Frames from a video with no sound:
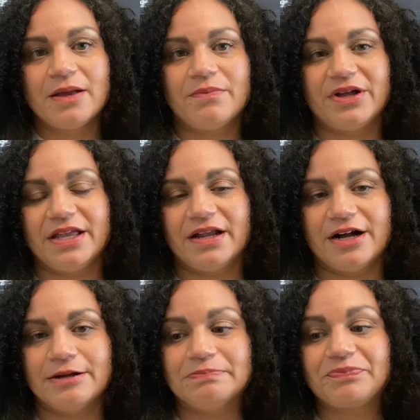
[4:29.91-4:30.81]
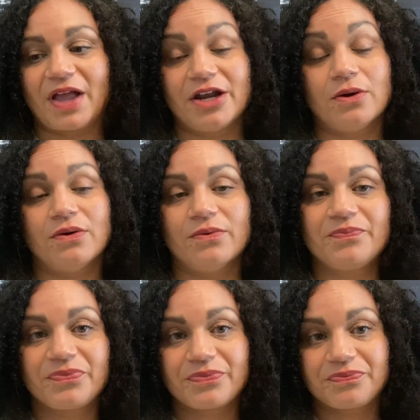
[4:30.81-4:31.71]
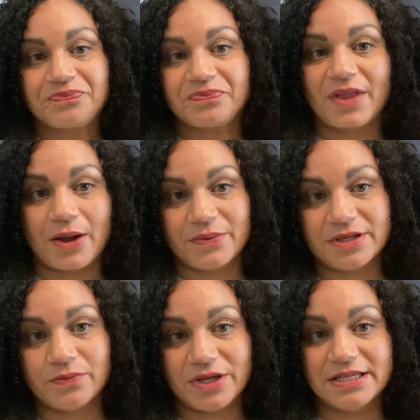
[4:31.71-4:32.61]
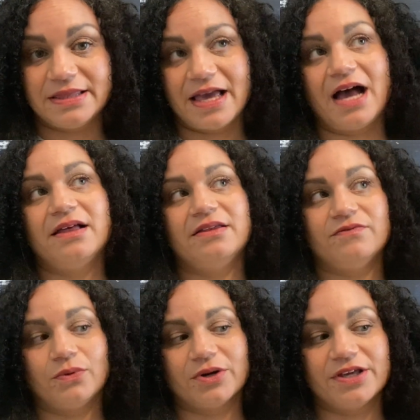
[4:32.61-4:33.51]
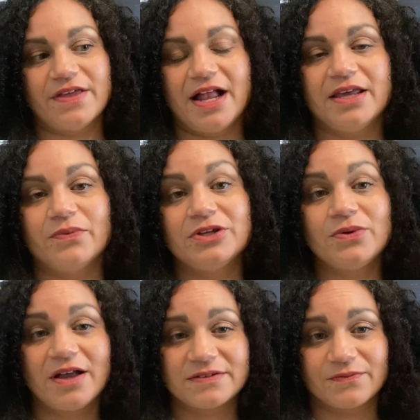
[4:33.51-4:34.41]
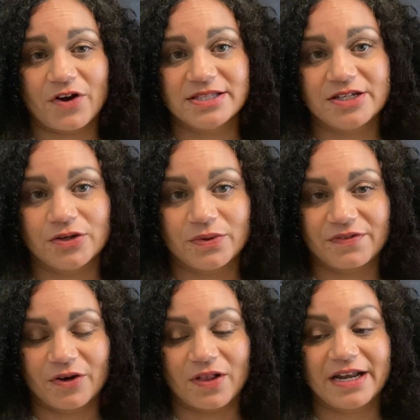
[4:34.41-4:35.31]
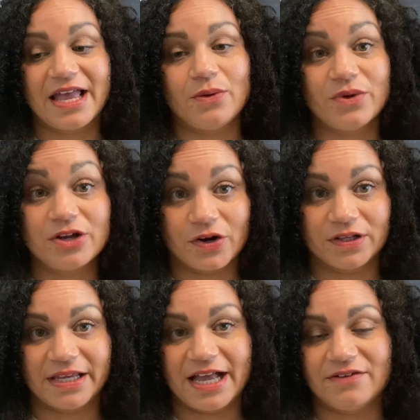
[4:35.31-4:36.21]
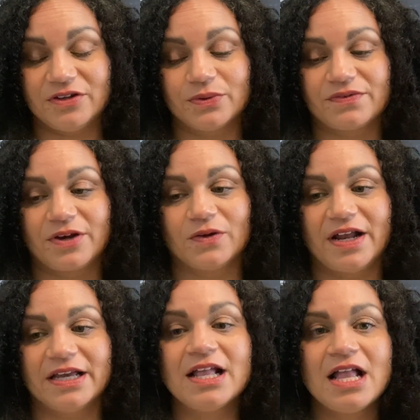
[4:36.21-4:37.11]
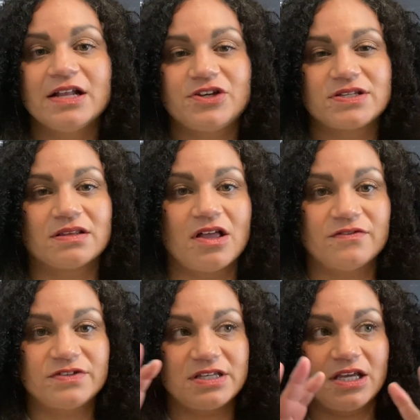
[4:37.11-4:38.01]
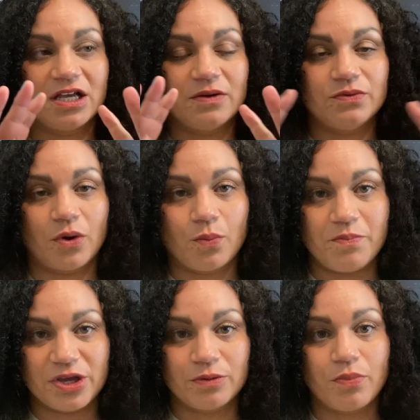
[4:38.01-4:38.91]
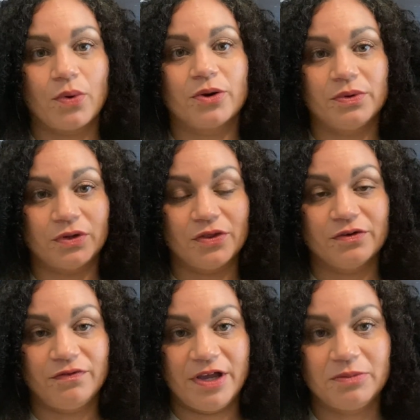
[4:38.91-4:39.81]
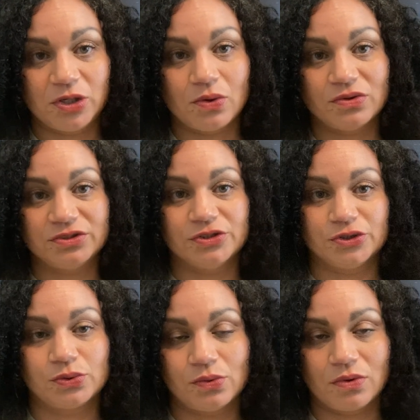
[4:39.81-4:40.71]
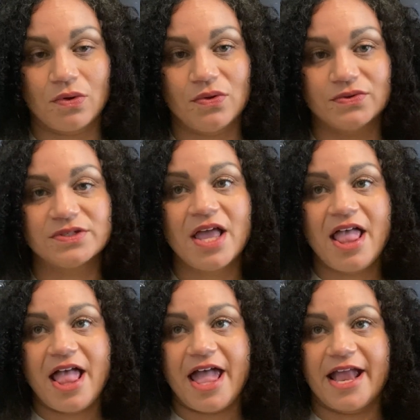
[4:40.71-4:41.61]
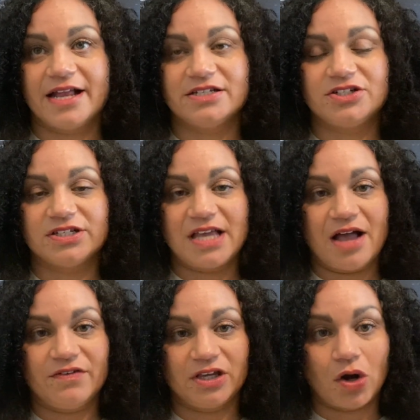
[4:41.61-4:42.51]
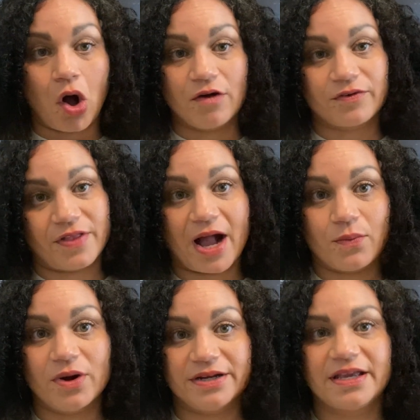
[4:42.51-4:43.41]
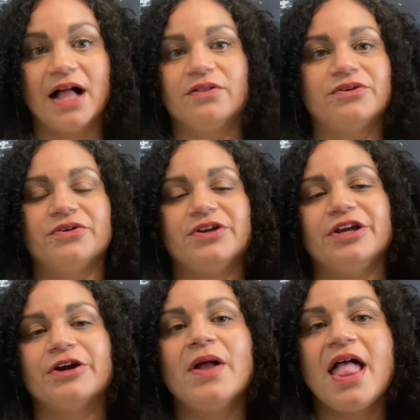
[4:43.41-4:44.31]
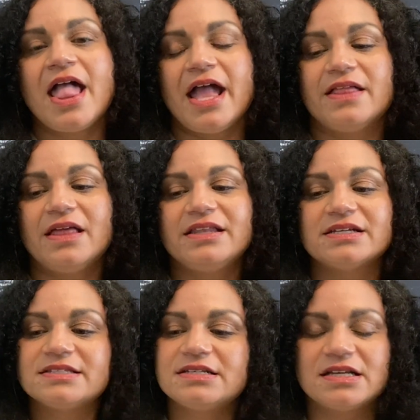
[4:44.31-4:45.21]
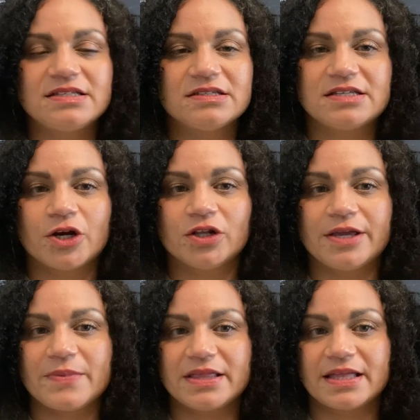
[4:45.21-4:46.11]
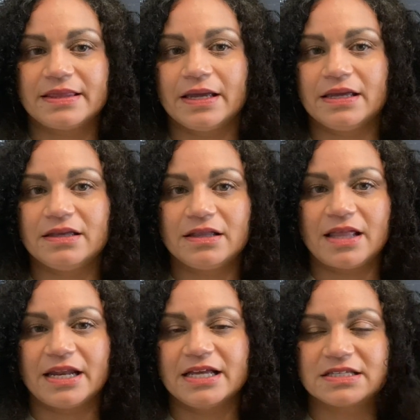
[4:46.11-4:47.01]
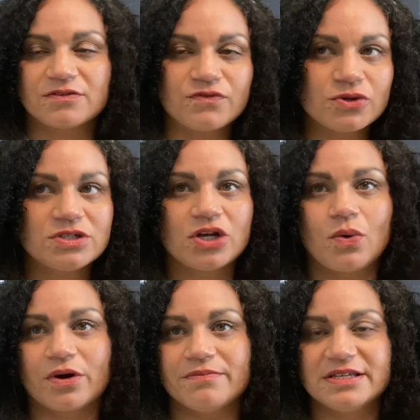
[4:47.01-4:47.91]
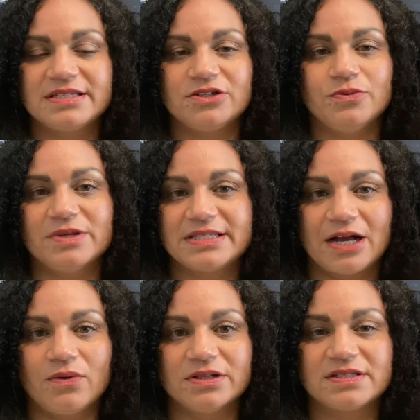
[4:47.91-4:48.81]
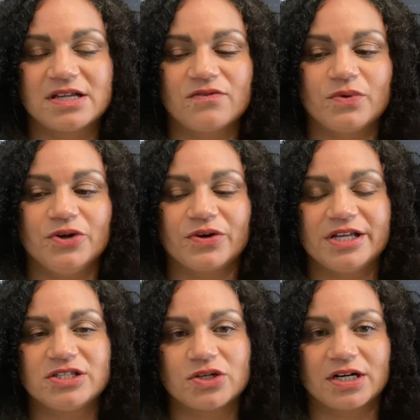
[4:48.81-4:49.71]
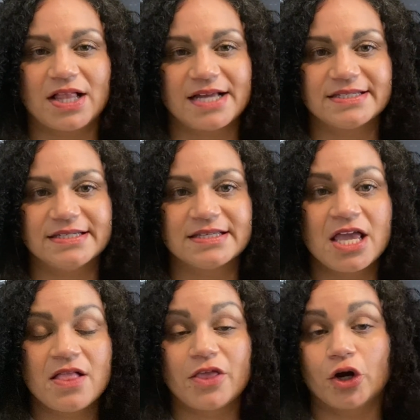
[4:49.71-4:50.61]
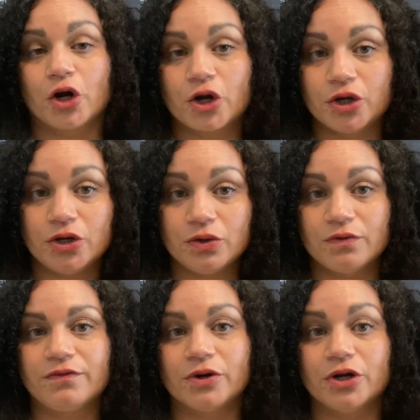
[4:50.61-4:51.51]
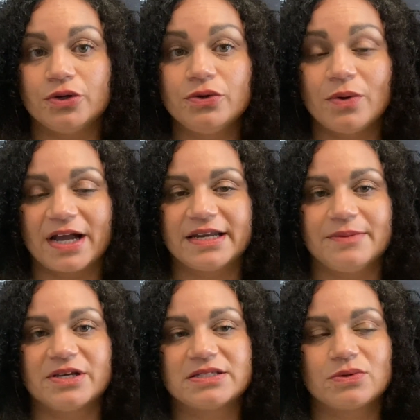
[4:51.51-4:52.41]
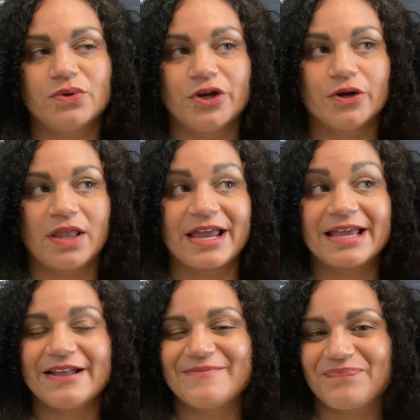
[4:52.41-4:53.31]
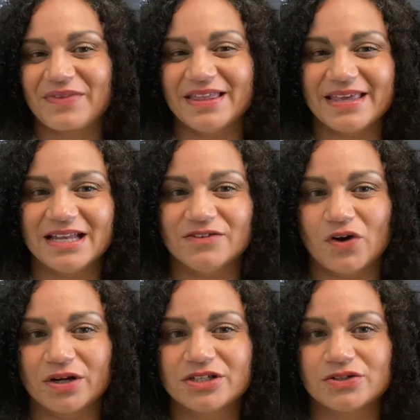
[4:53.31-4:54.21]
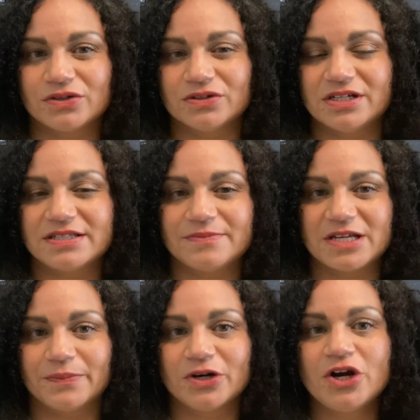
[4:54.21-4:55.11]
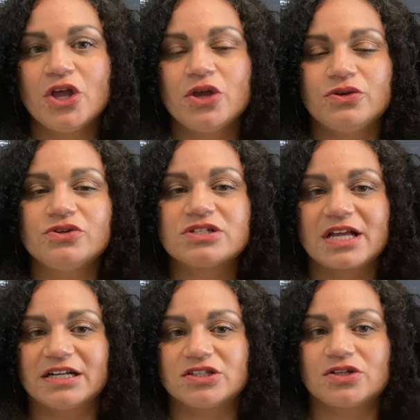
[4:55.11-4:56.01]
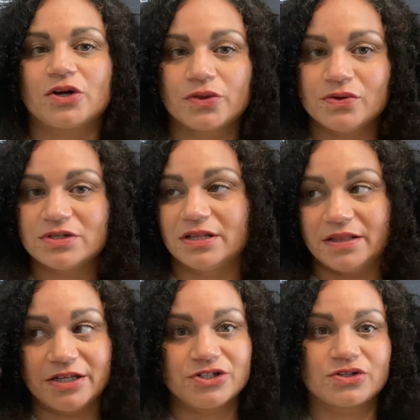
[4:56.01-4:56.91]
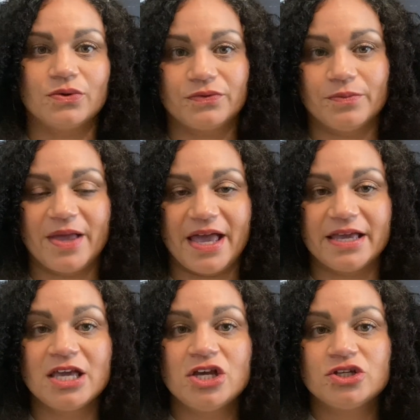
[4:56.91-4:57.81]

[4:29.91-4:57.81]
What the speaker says: But I know that we did that in Florida then, and we do have some friends here in North Carolina, and we currently have in North Carolina, just love seeing a big board with all their family goals, their school goals, and just having it all for that one calendar year. And that doesn't necessarily mean that it gets confusing or you miss out on stuff when your kids start classes that are new for a new academic school year, like in the end of August or early September. You just kind of start those and then they just go through May.